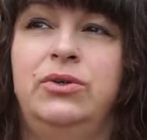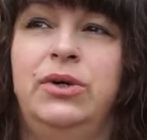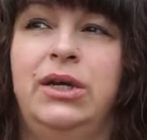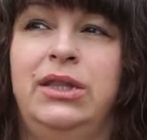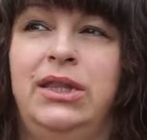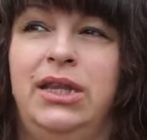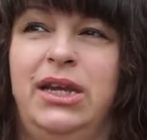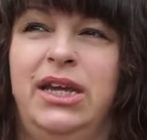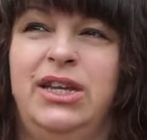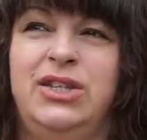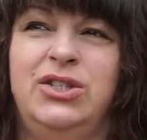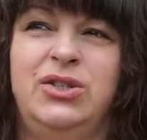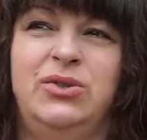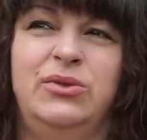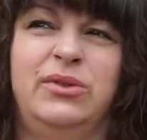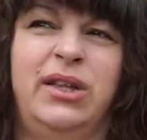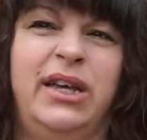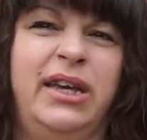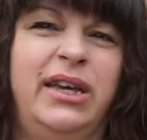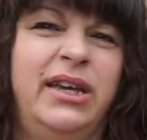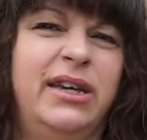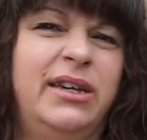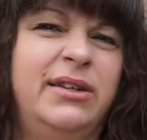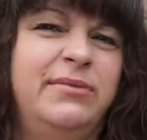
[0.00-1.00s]
And then I do
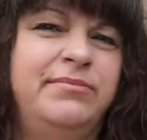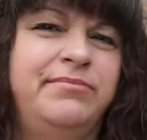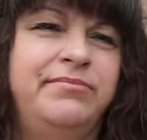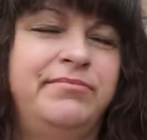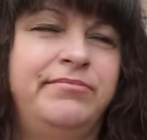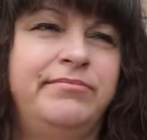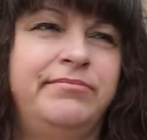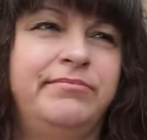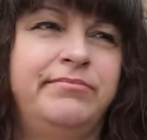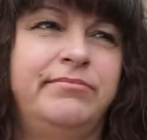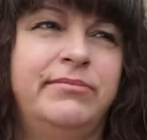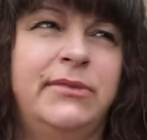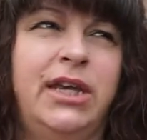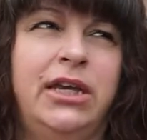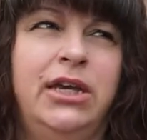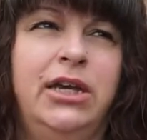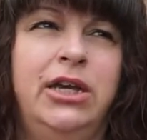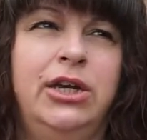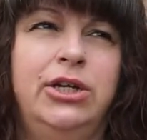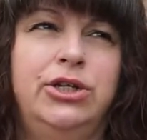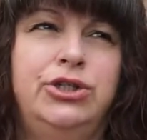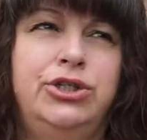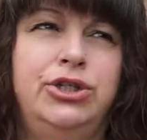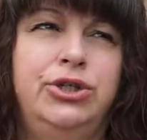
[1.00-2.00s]
like
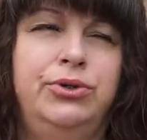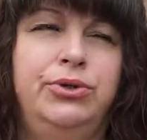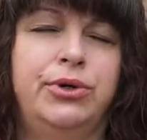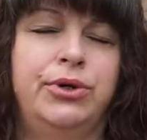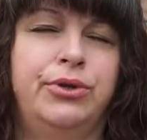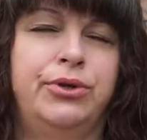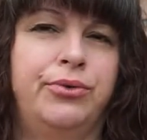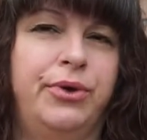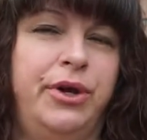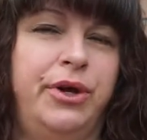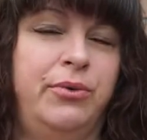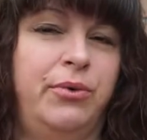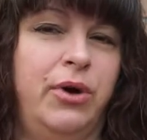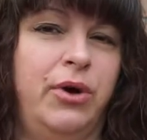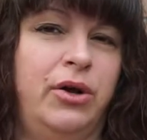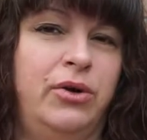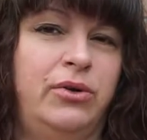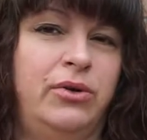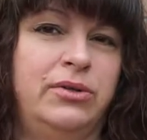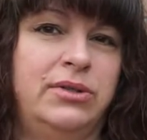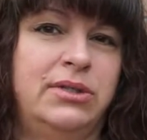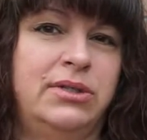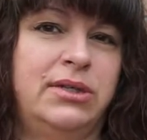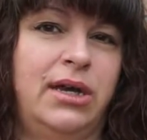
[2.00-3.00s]
2 or 3
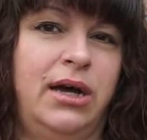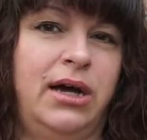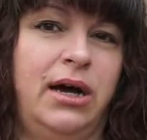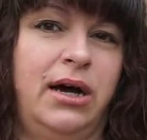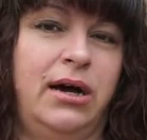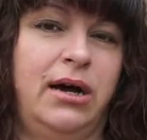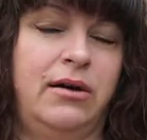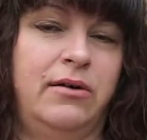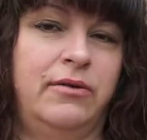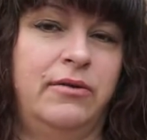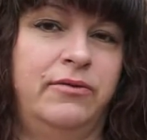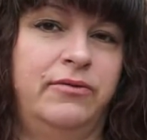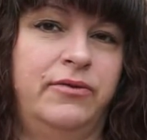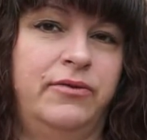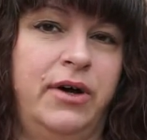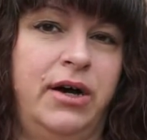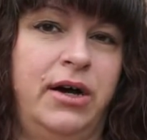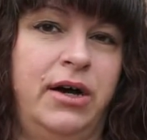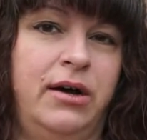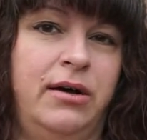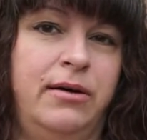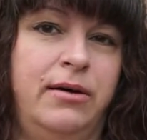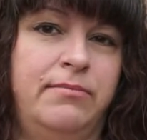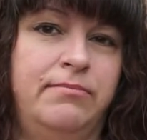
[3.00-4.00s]
rows of
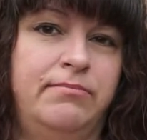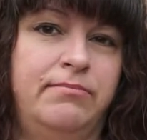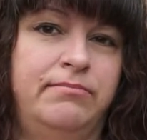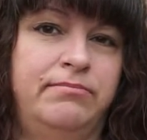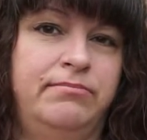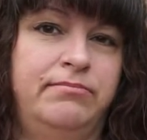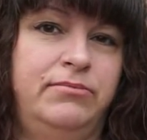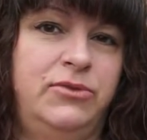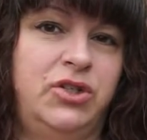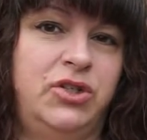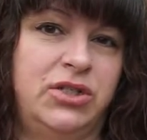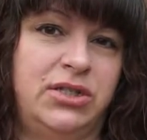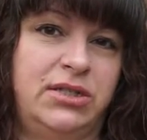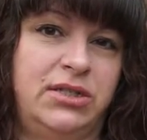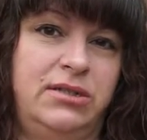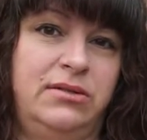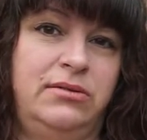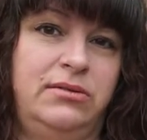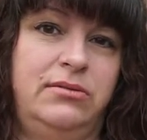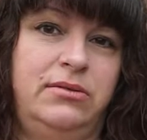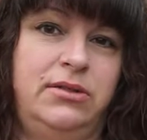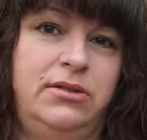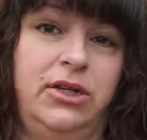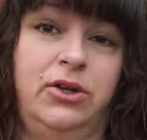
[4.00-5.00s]
just
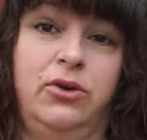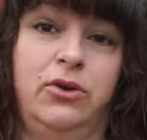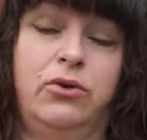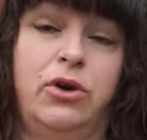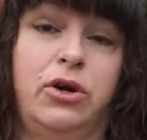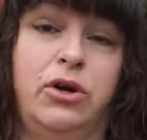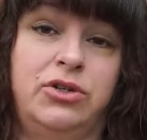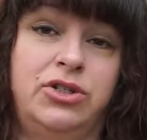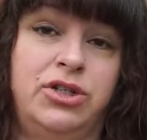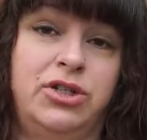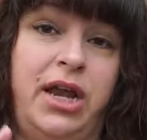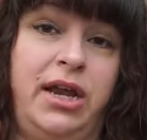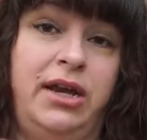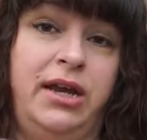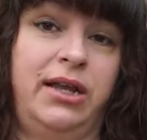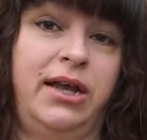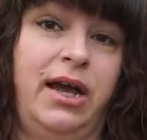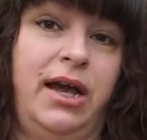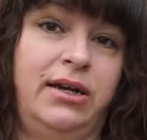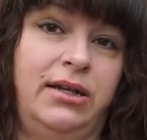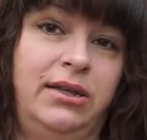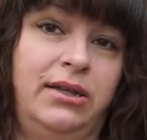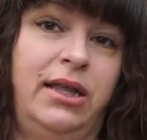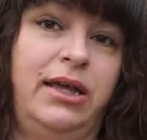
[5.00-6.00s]
single crochet to
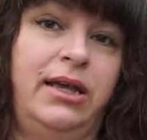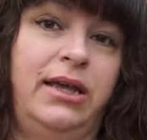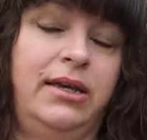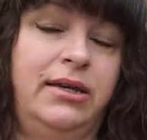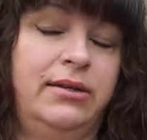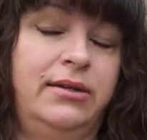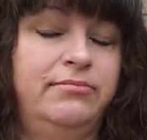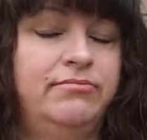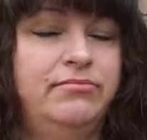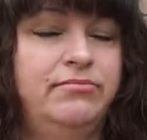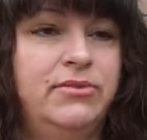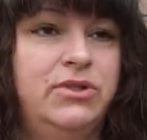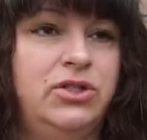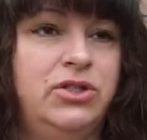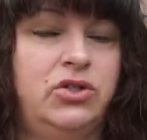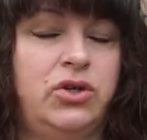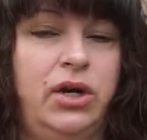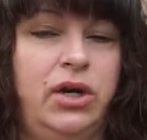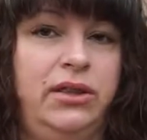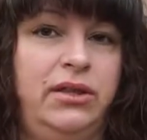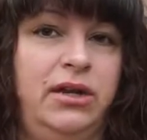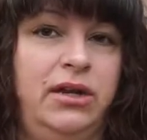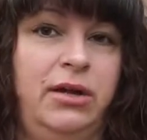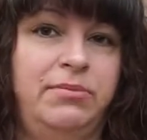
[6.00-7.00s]
kind of like
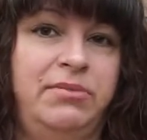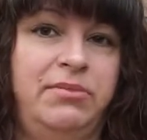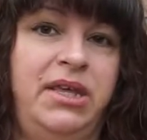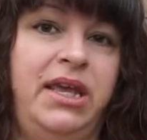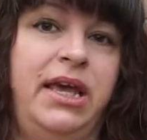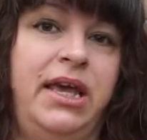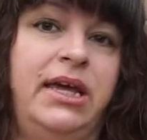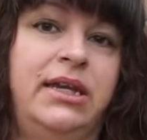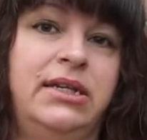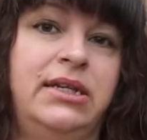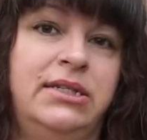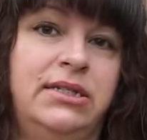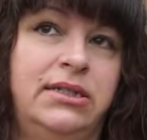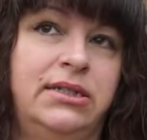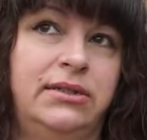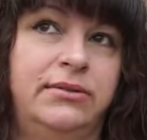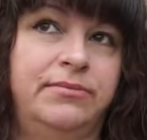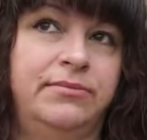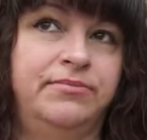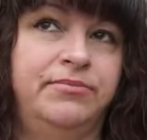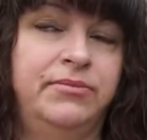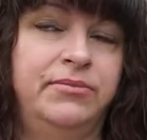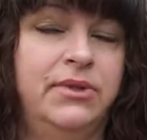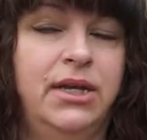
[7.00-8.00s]
strengthen up the end
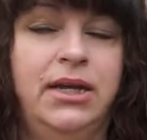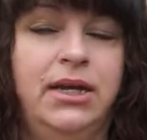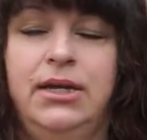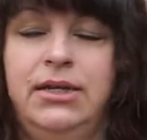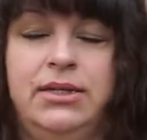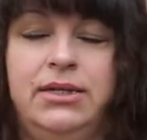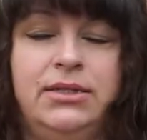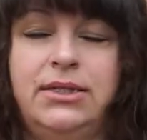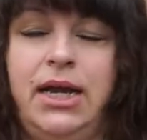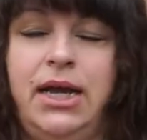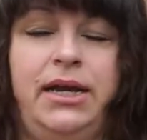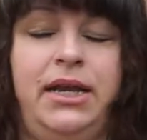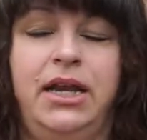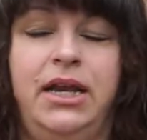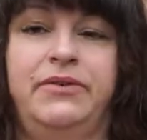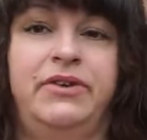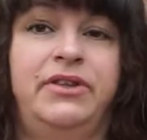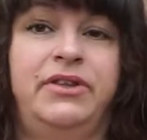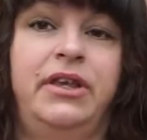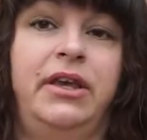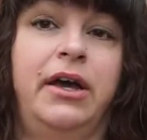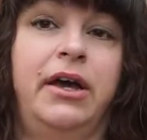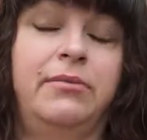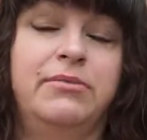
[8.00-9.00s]
and tidy
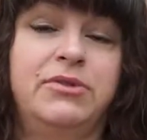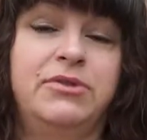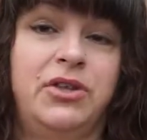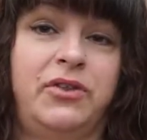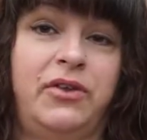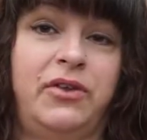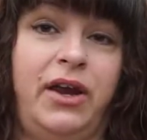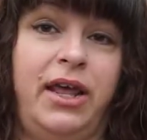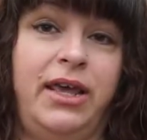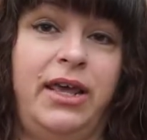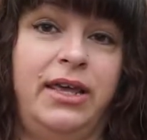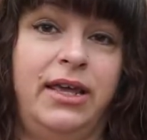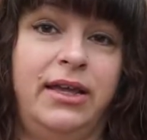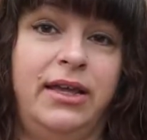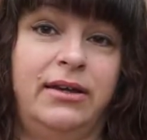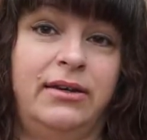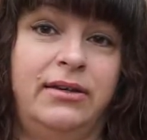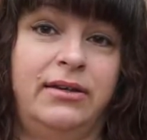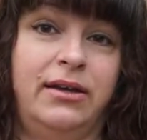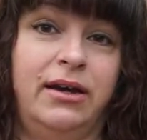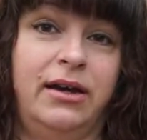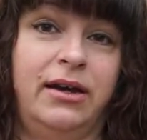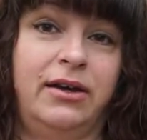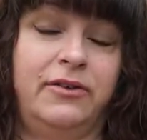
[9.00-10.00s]
everything up so that I
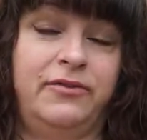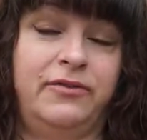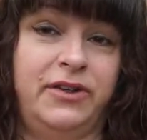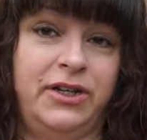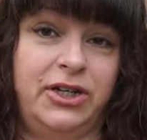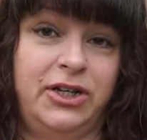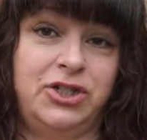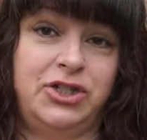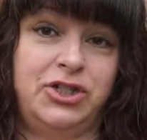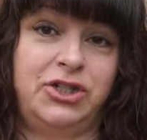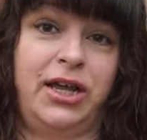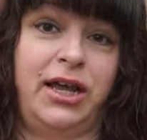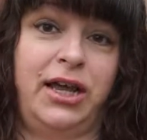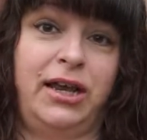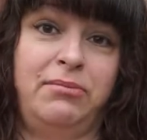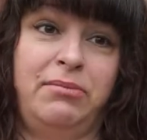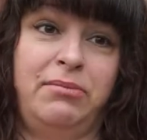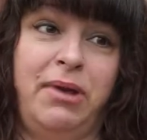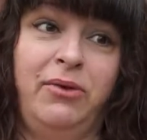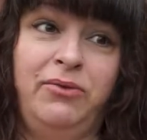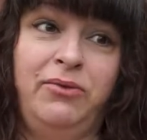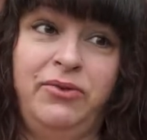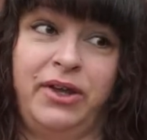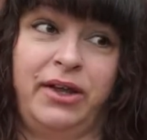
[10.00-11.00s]
can finish and
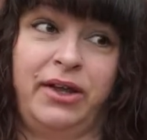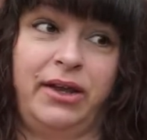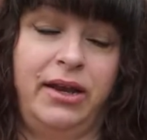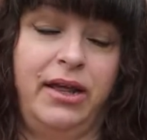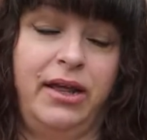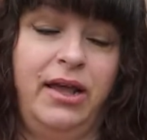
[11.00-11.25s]
mount it.